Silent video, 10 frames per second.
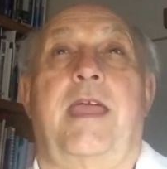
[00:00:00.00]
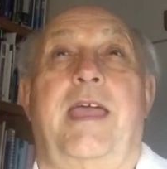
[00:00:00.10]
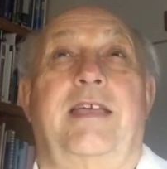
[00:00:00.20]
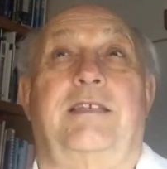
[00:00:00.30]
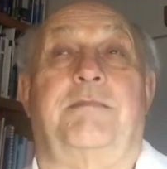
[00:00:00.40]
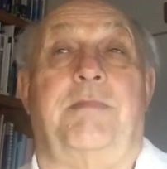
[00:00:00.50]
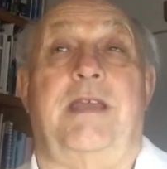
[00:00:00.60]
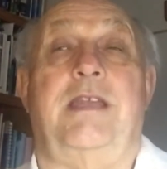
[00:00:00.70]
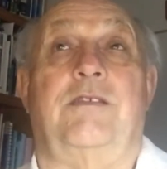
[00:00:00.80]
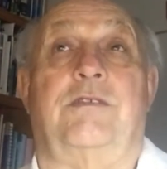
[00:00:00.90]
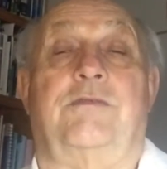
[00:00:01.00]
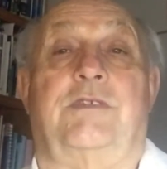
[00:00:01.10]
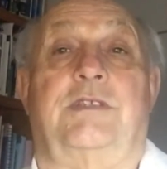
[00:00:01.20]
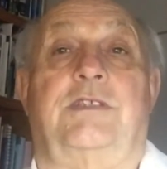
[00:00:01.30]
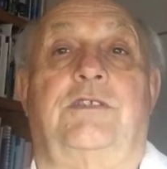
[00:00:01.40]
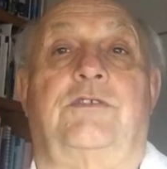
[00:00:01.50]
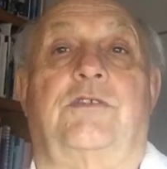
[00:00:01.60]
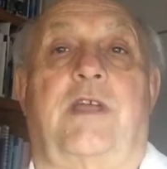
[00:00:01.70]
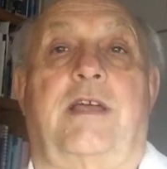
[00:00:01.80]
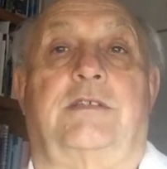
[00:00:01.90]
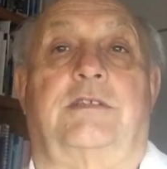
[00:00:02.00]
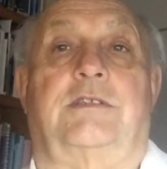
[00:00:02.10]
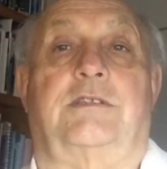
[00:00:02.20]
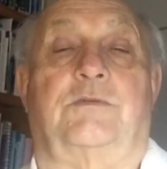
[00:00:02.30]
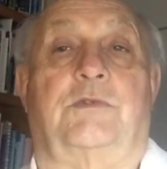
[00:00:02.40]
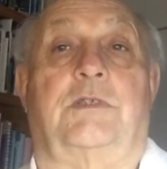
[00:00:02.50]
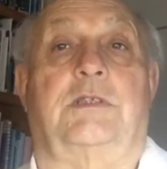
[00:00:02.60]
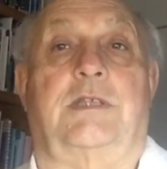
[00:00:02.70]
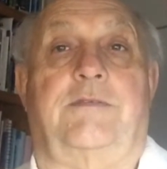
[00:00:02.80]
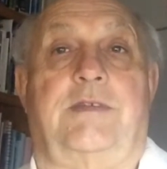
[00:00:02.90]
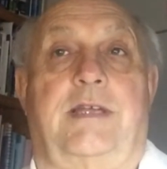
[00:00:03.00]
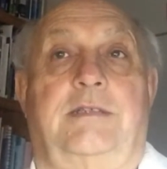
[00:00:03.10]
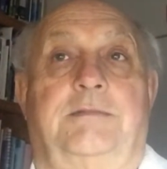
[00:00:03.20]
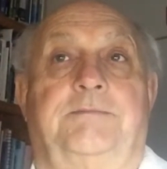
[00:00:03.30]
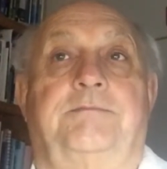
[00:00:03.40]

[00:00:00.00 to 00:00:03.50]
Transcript: as many universities throughout the world have done.